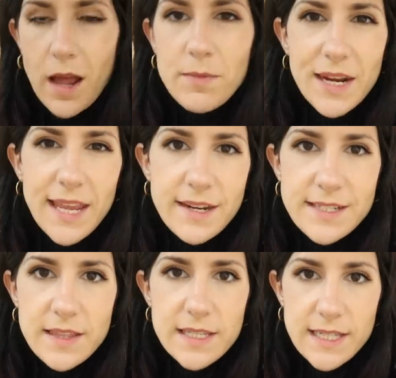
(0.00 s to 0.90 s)
I'm gonna head
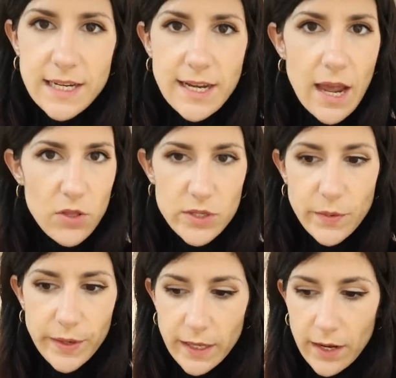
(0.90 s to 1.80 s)
into the city now
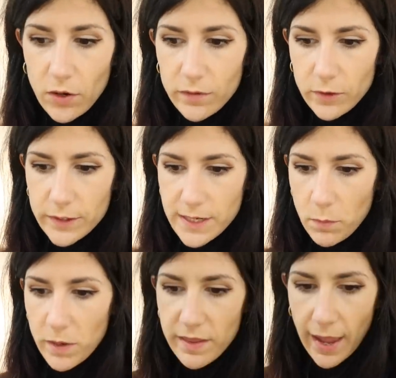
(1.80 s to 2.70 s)
just so I can get it over and
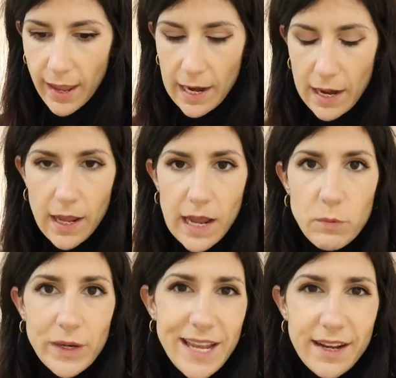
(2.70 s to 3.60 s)
done with, and I
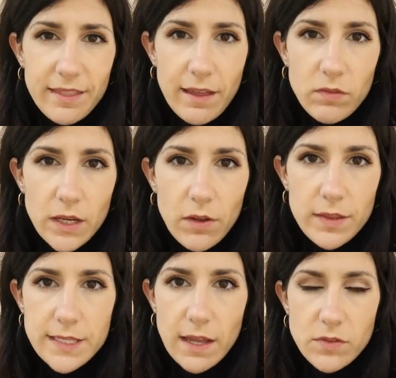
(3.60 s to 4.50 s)
wanna edit that video
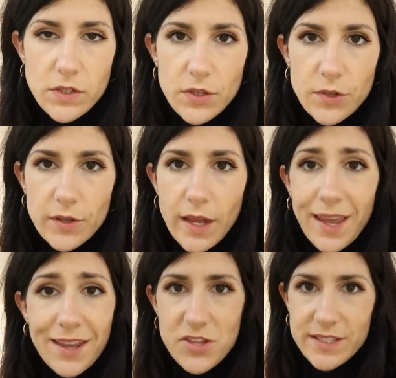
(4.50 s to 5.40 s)
this afternoon
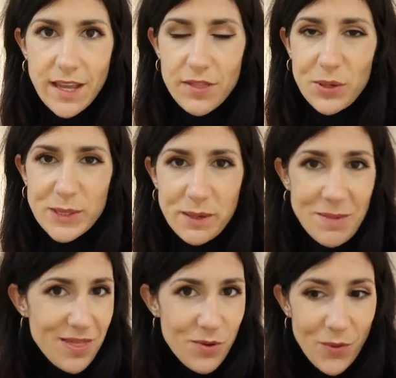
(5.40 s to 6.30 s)
and just get through
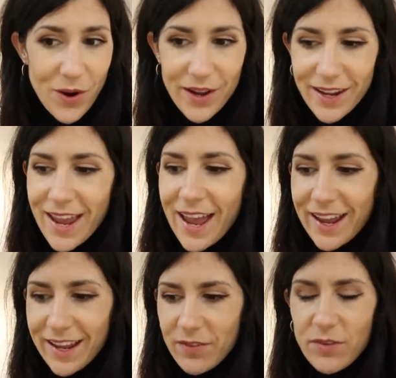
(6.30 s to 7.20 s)
some other work.
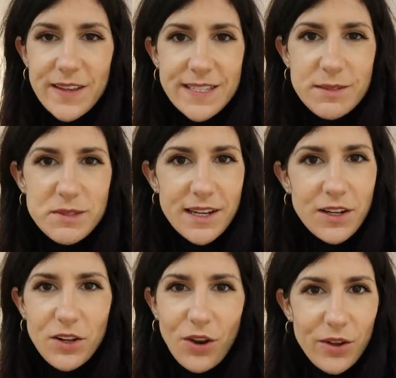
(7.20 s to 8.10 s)
Everything seems to
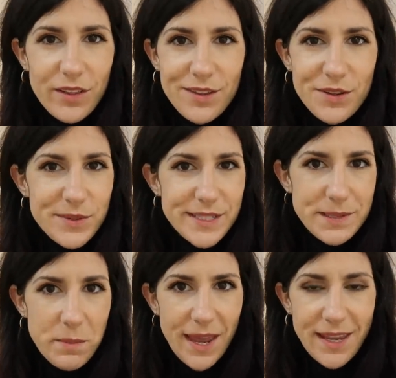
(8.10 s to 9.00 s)
take a lot longer than you
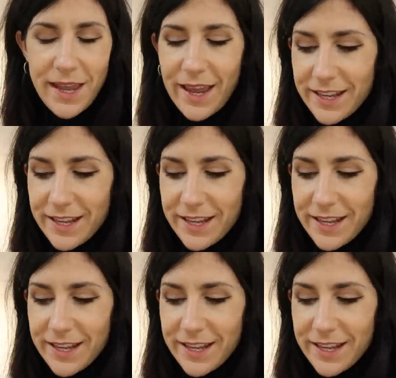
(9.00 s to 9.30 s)
anticipate.